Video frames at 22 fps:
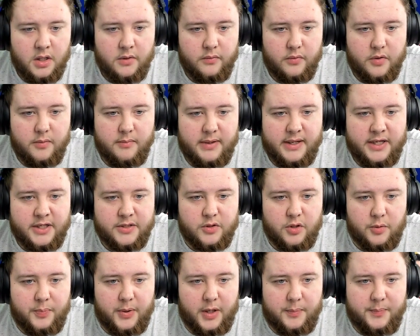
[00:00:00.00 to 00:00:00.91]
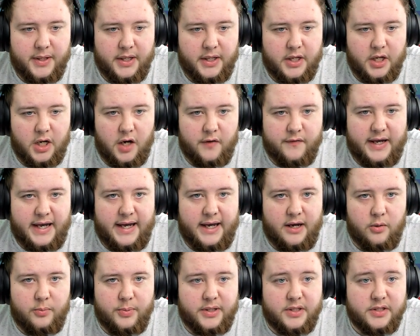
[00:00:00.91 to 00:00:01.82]
We may as well pop in
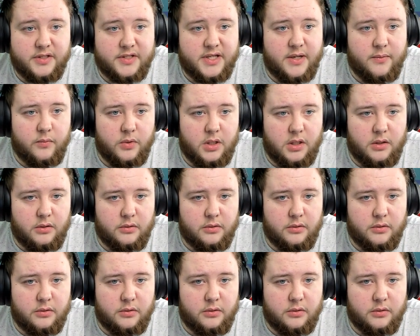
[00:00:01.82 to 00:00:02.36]
Carvajal because then what I'll